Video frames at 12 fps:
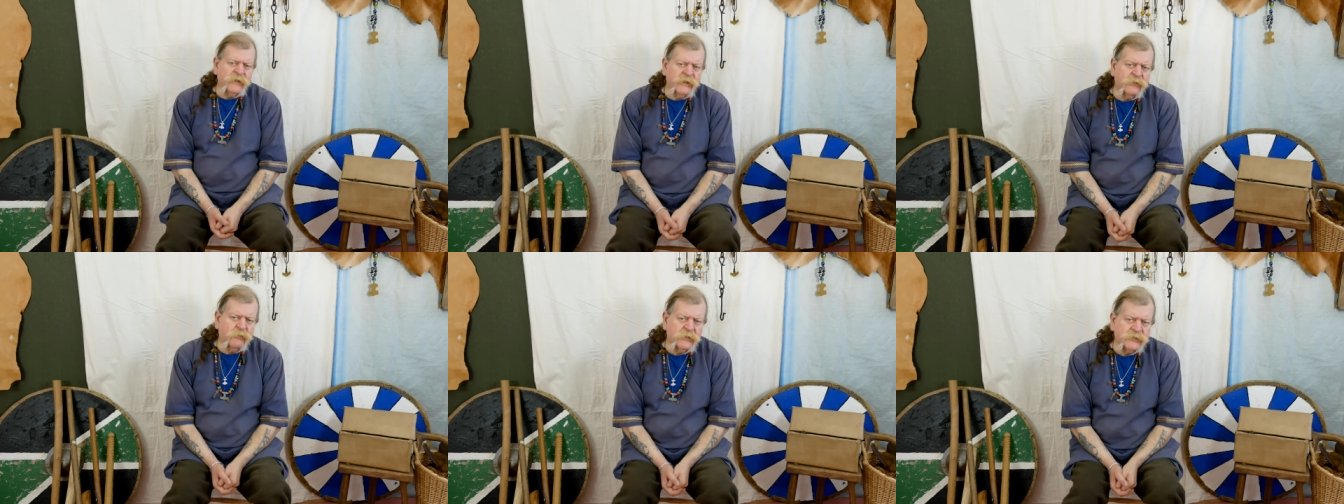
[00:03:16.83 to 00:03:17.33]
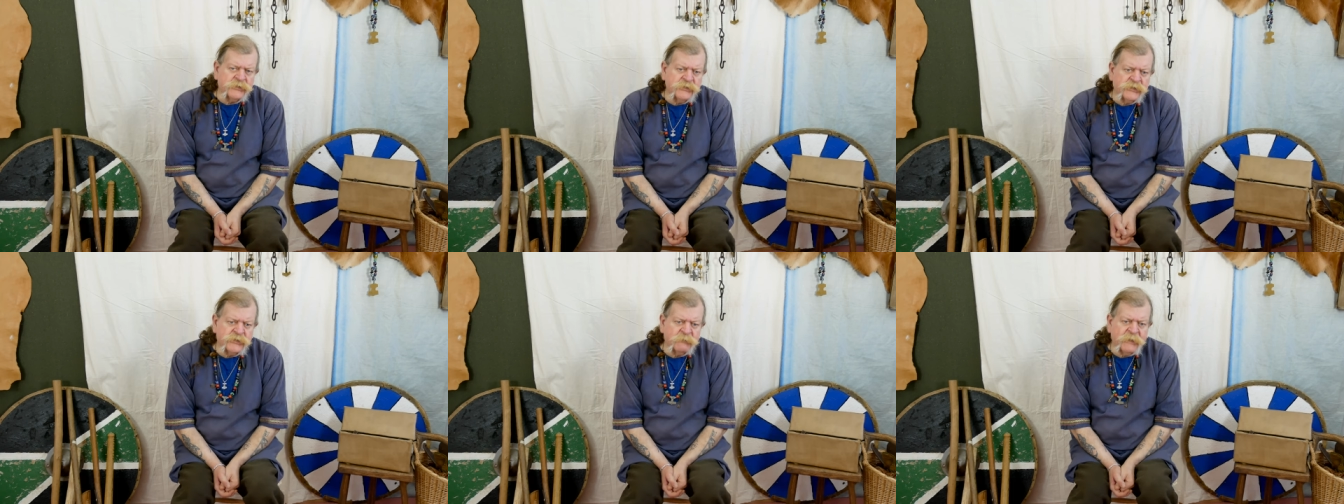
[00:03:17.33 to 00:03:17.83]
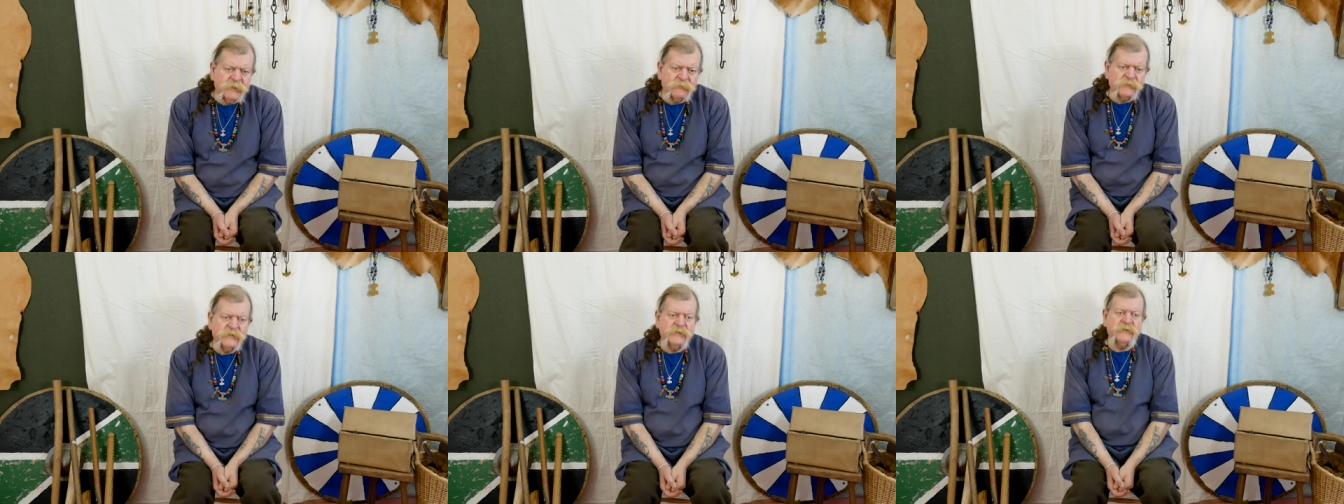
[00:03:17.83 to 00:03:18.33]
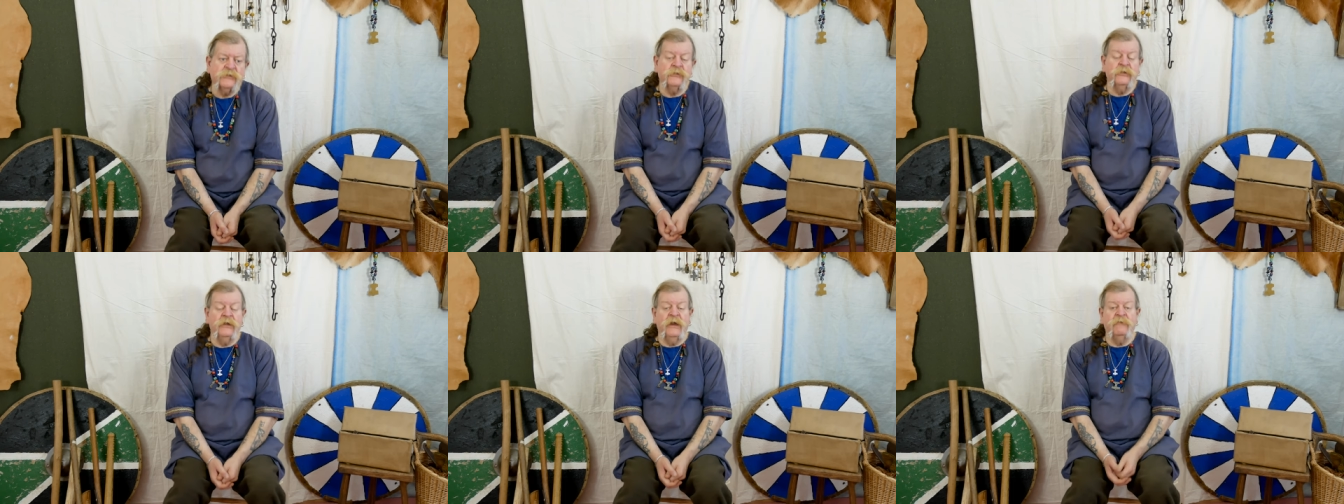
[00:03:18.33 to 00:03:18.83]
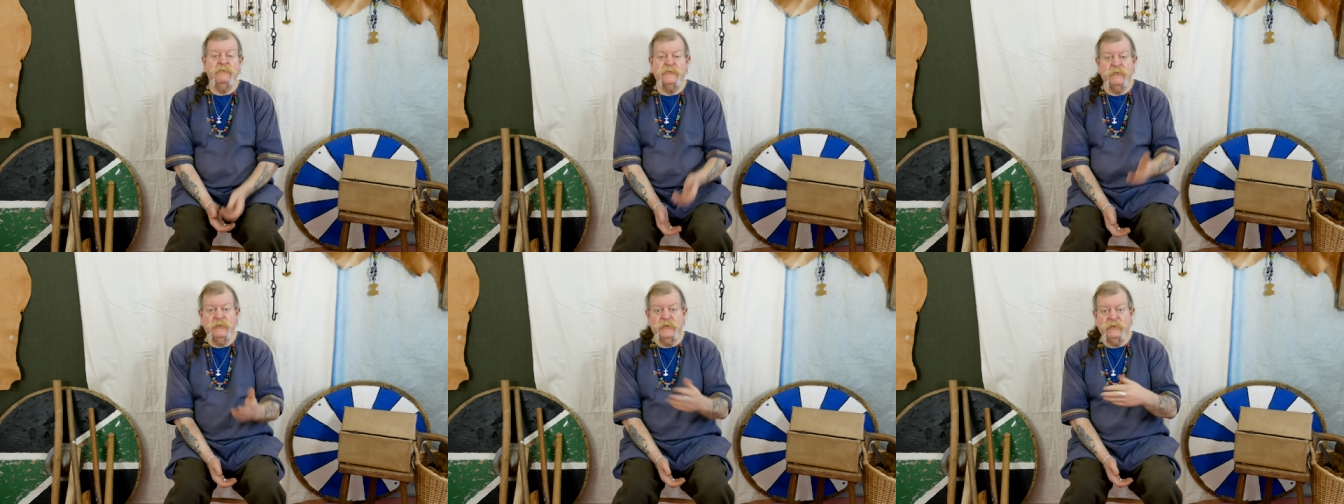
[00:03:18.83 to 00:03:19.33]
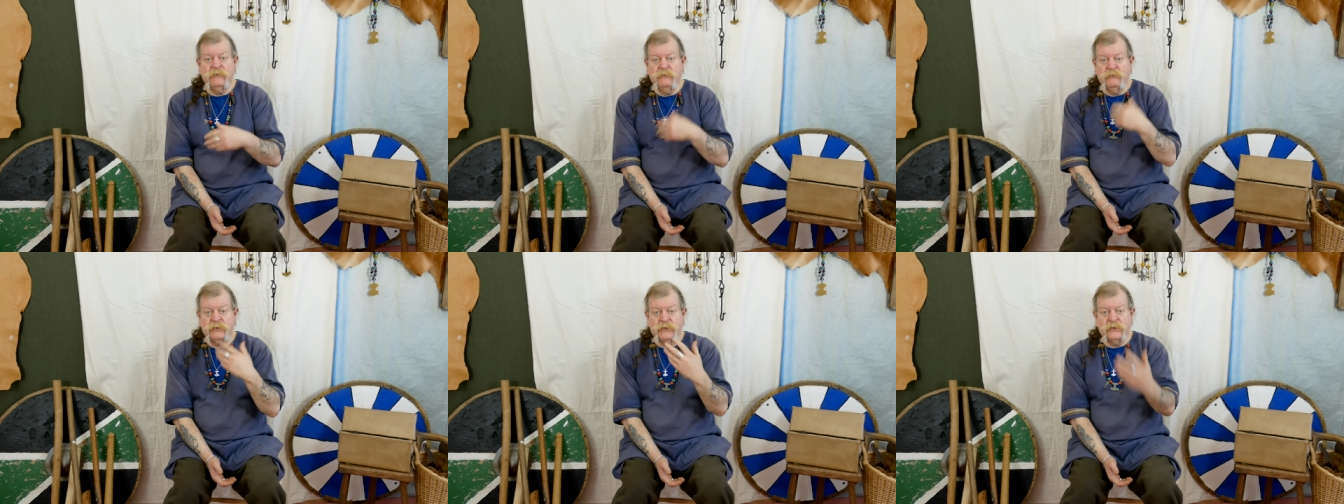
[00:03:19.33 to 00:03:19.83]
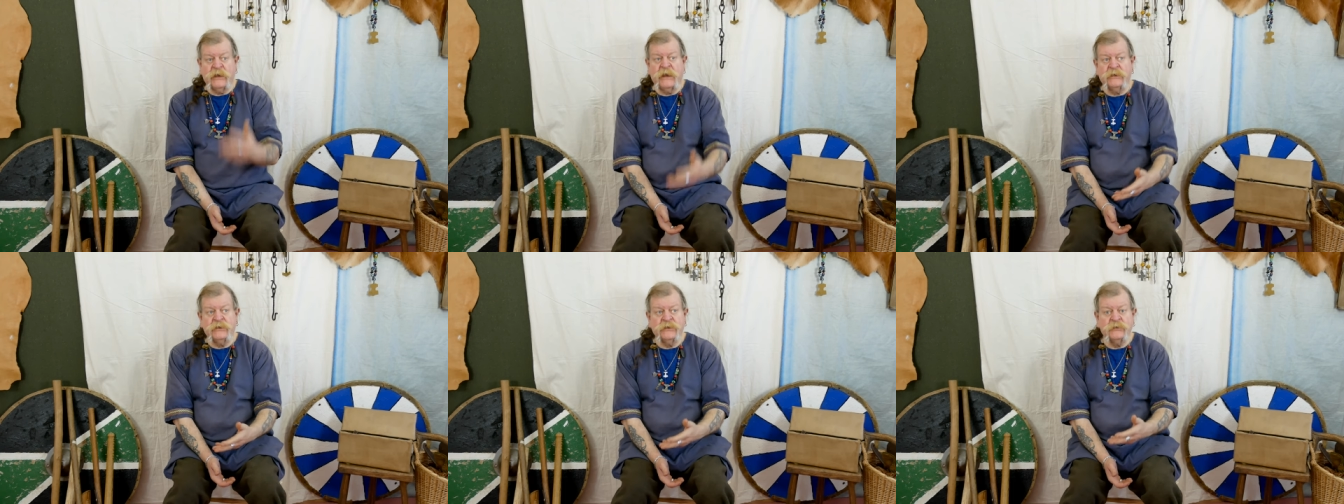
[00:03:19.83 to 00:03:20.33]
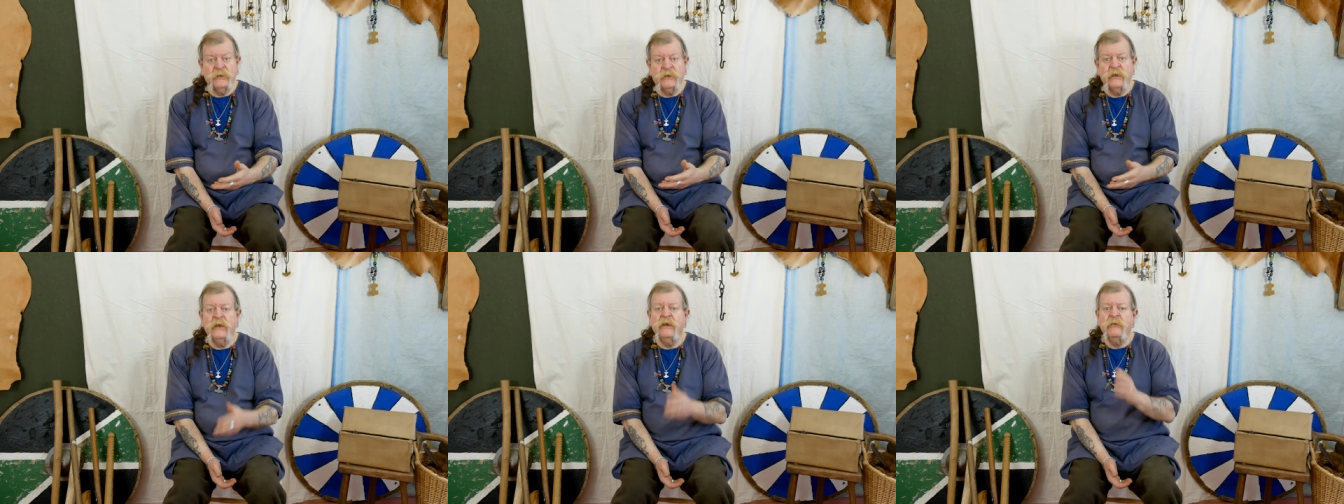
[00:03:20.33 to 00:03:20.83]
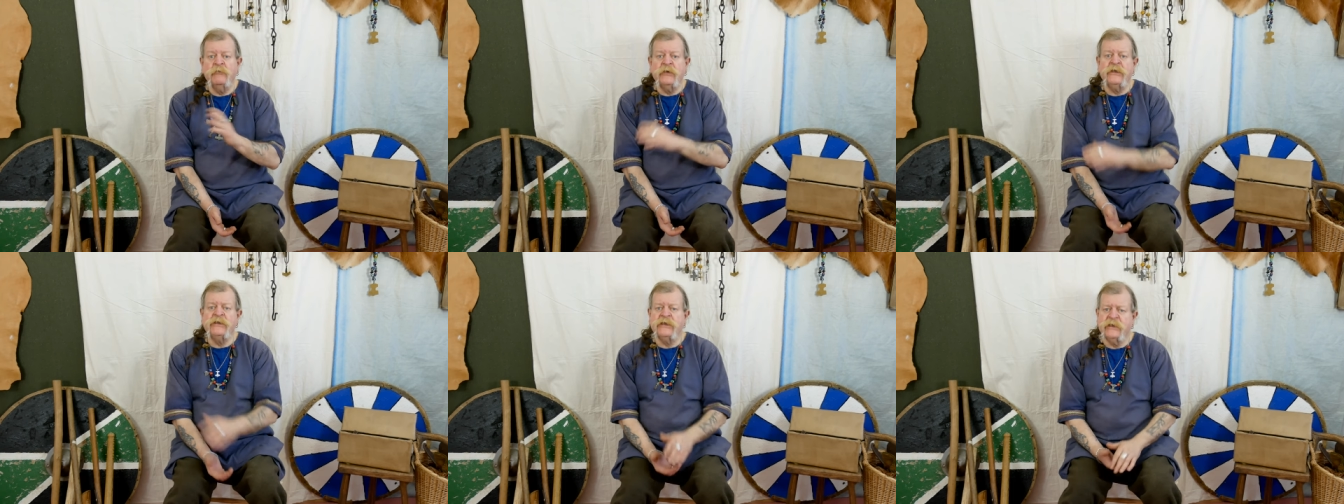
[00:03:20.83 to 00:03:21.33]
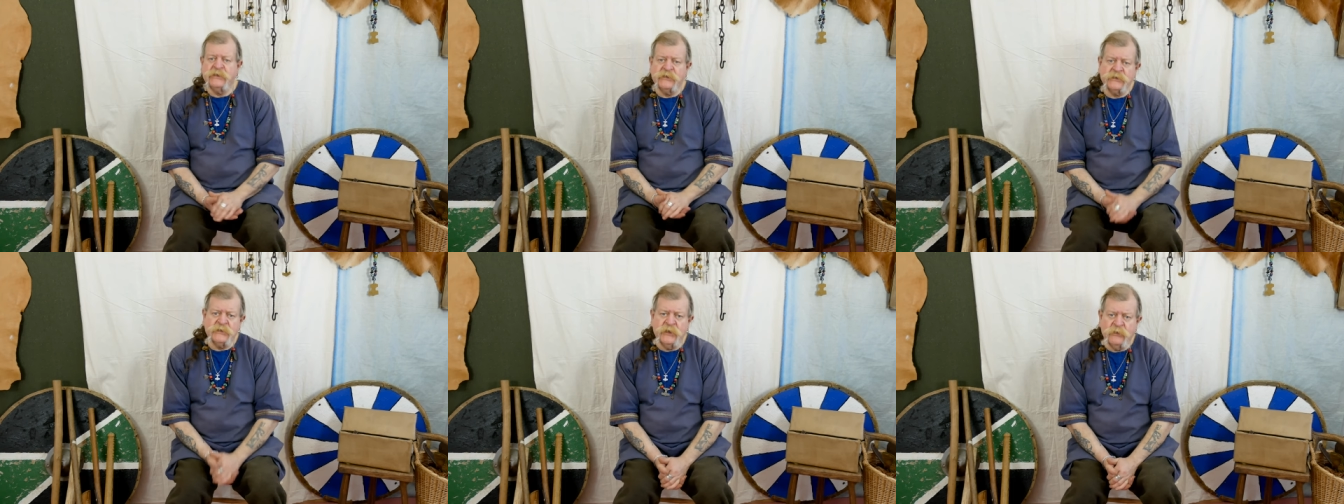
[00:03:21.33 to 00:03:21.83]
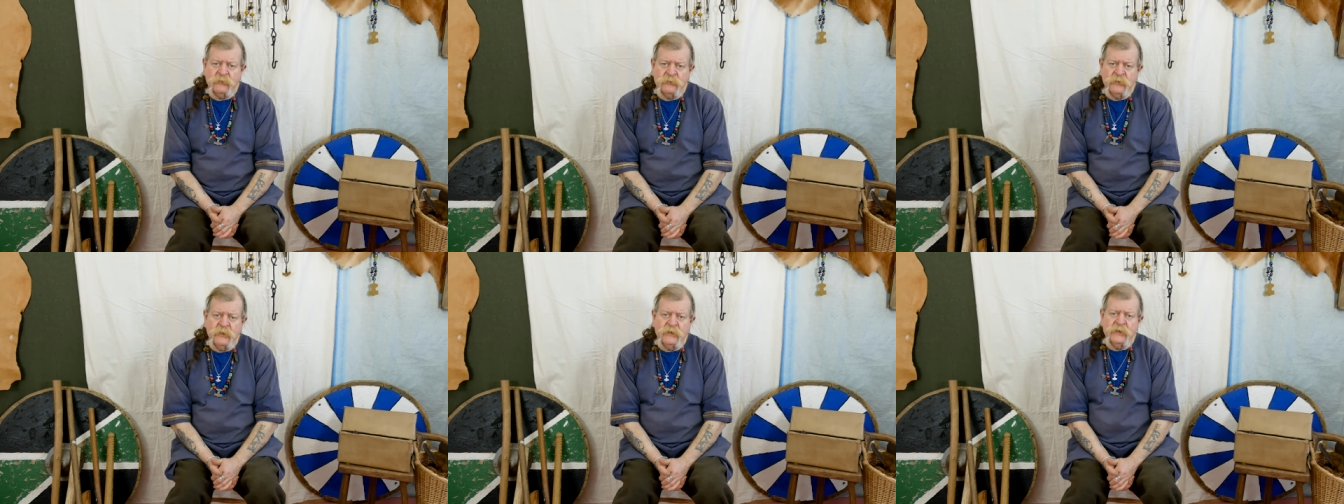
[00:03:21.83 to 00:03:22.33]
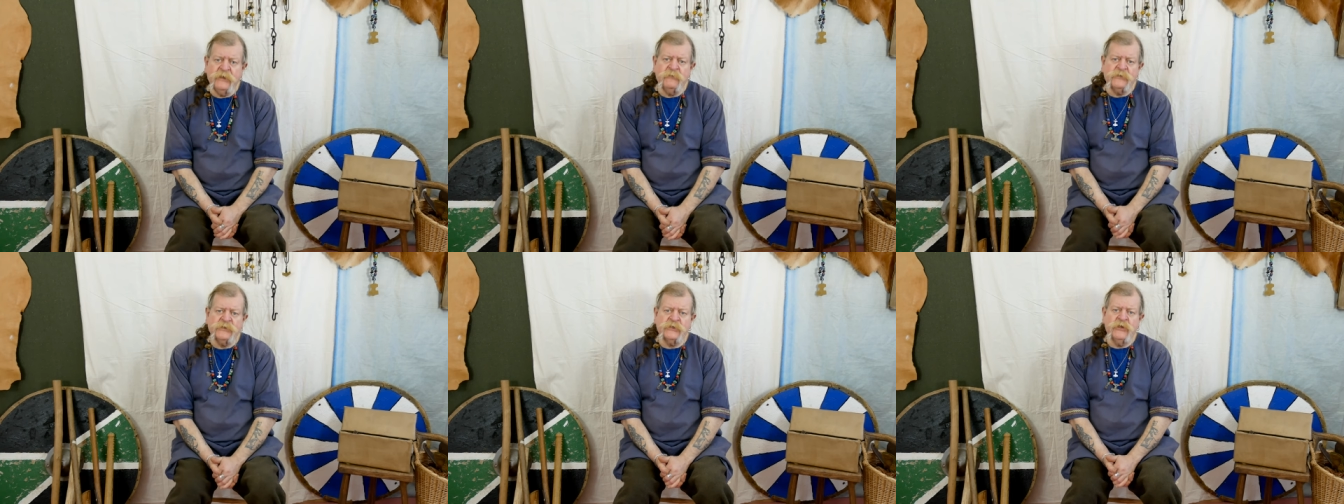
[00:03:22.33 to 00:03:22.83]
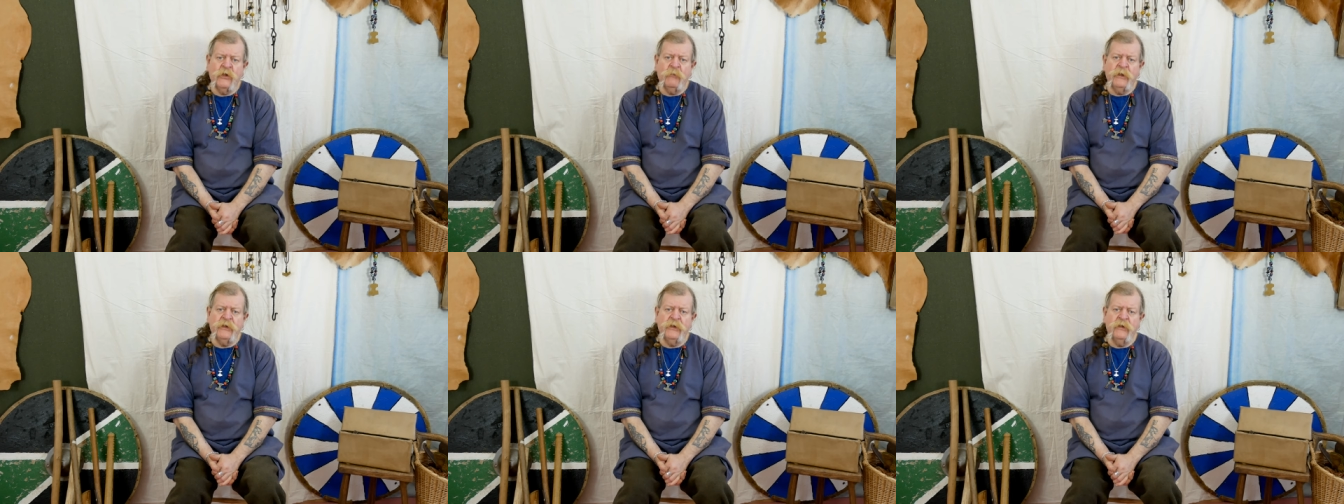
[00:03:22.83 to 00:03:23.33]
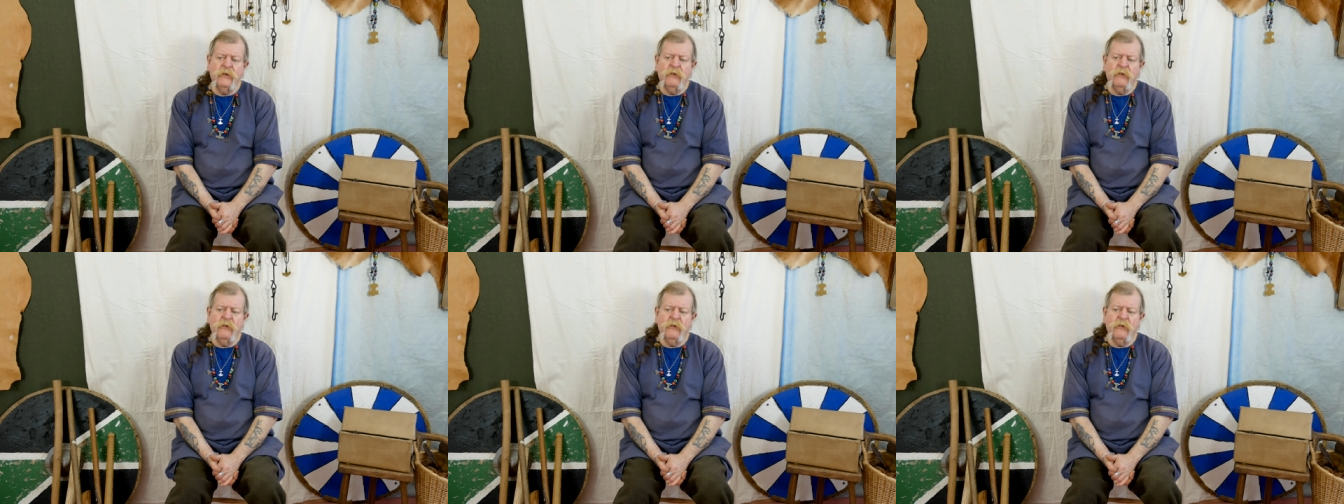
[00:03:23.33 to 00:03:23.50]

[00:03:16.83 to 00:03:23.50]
any questions about it, or you have something you wish to add to it, please let us know. Leave us a comment.